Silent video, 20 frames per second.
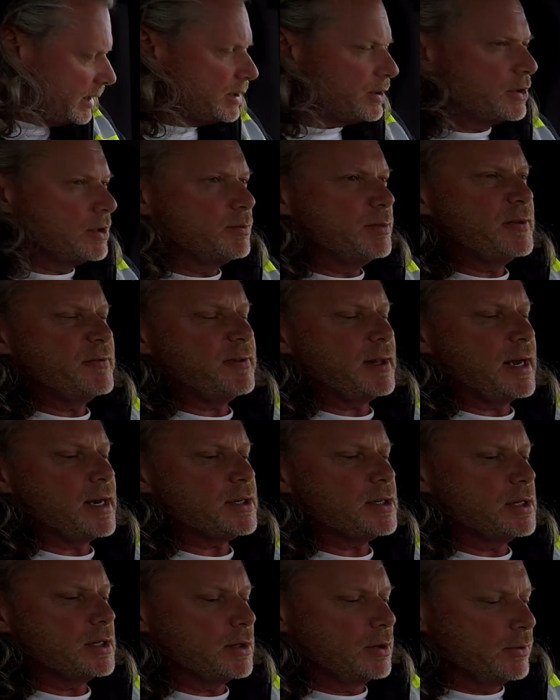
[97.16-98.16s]
should be
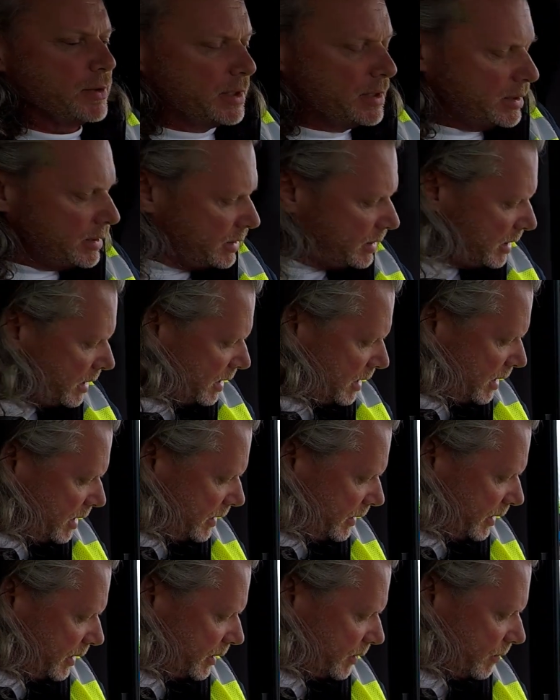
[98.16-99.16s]
flashing green.
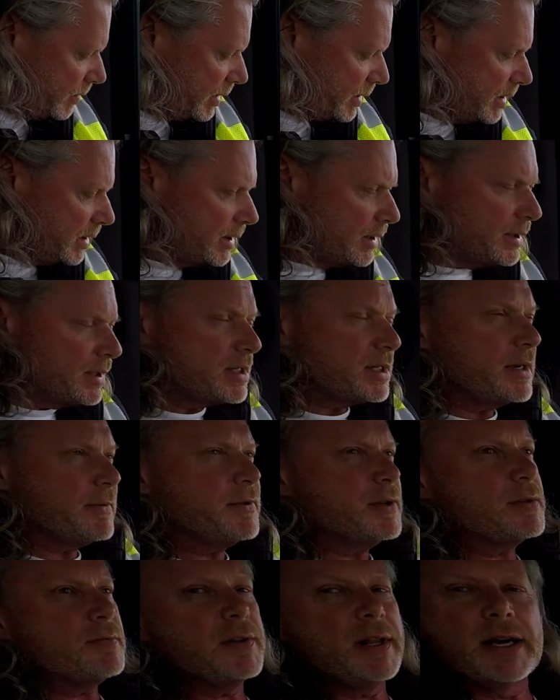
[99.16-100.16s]
This one is. If
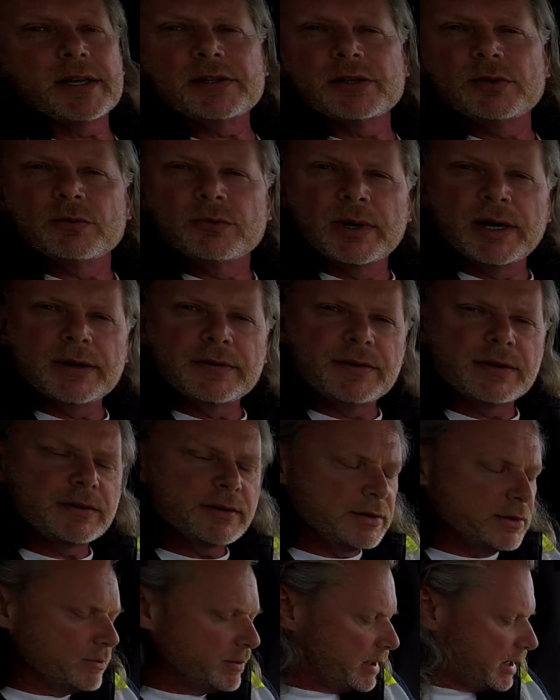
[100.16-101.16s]
it's flashing red, then
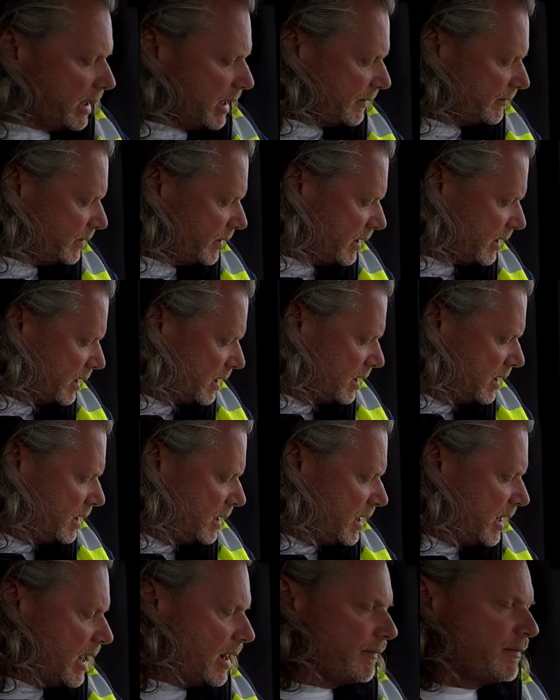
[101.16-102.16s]
you would have to
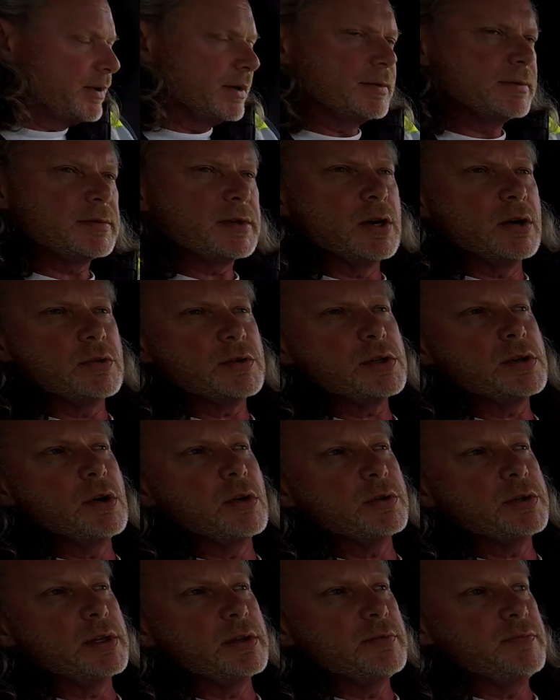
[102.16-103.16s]
have the coach go
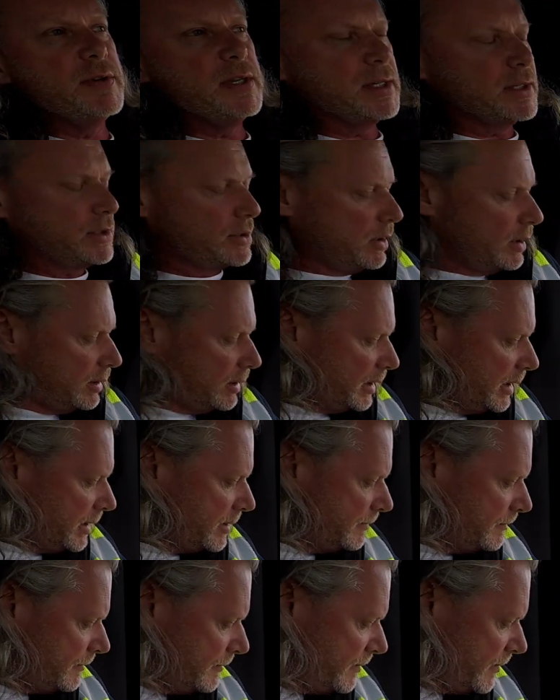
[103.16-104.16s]
to the VSR lane.